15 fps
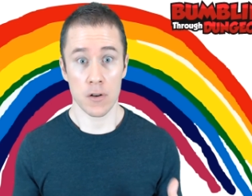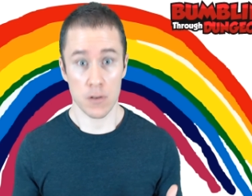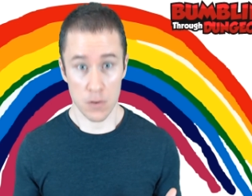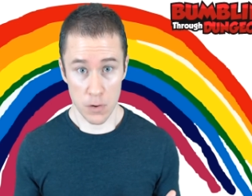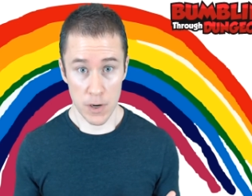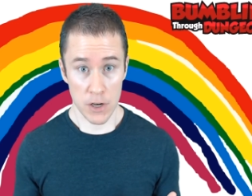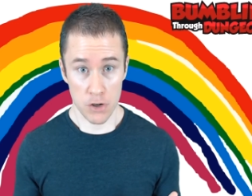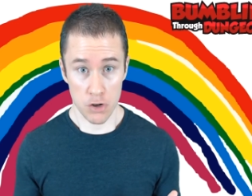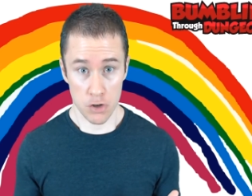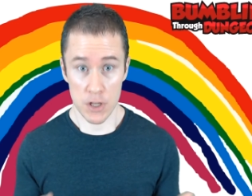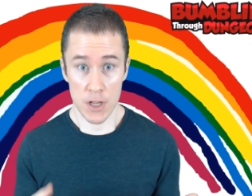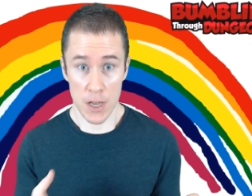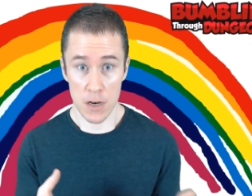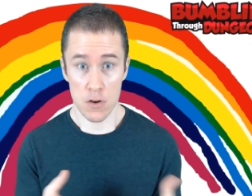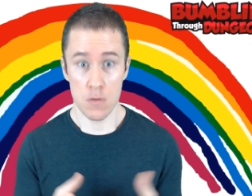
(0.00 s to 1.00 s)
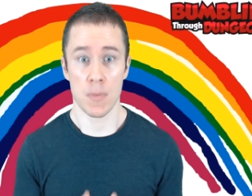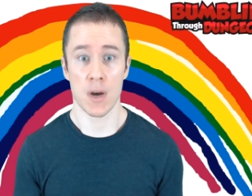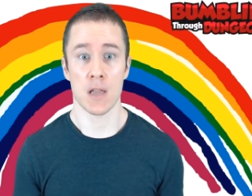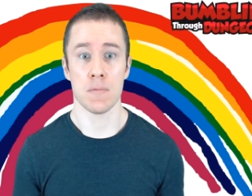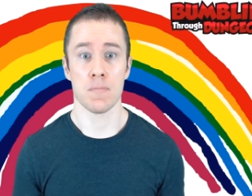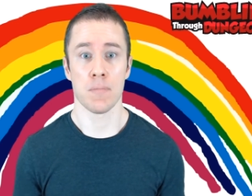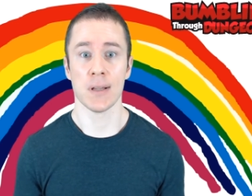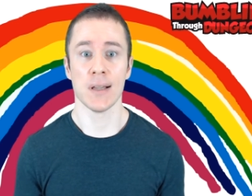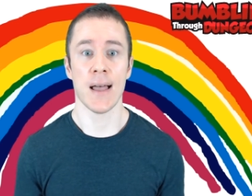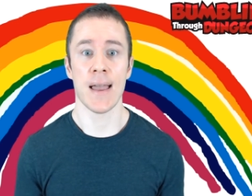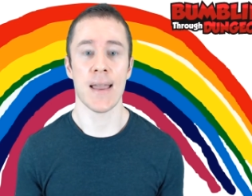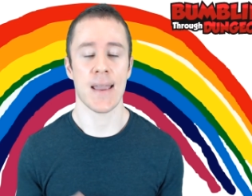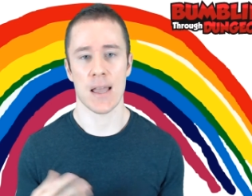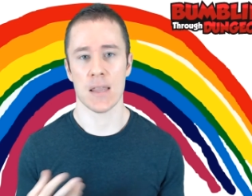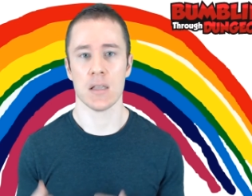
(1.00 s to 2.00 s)
creatures that you might play
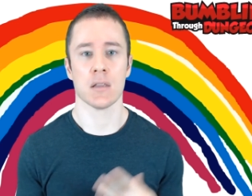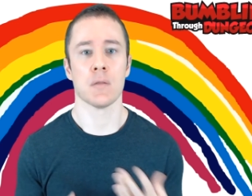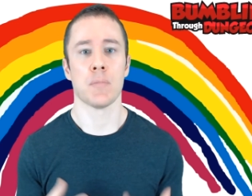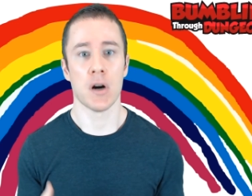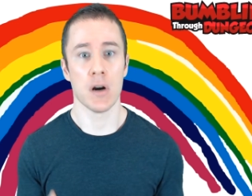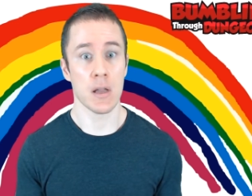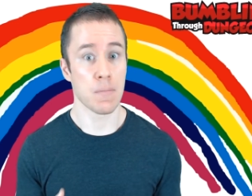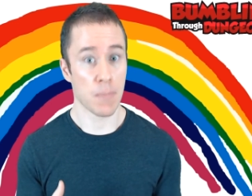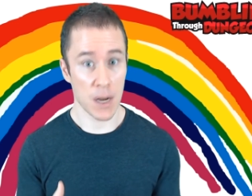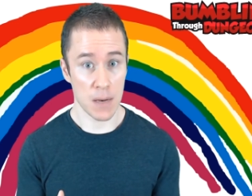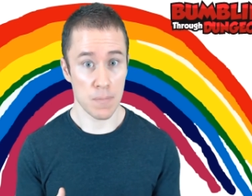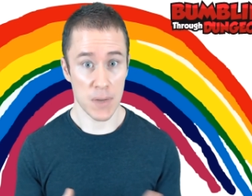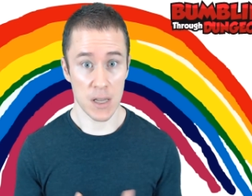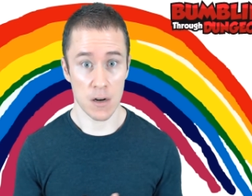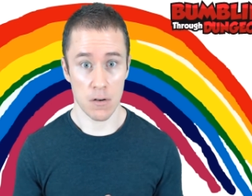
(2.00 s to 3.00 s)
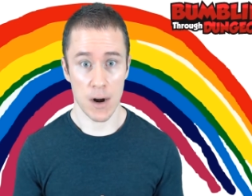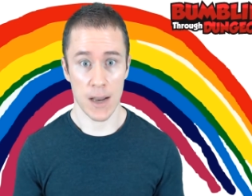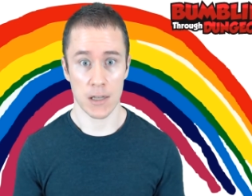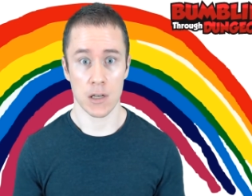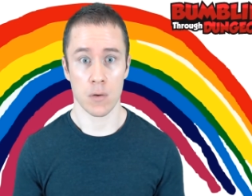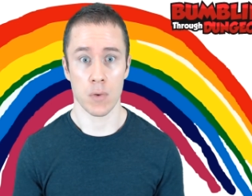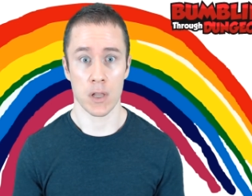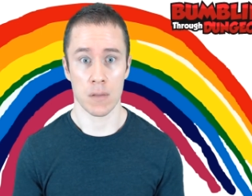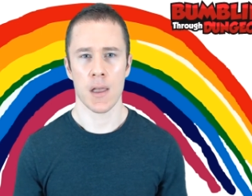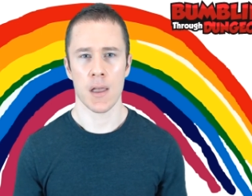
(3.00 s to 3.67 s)
and that the party might be interacting with.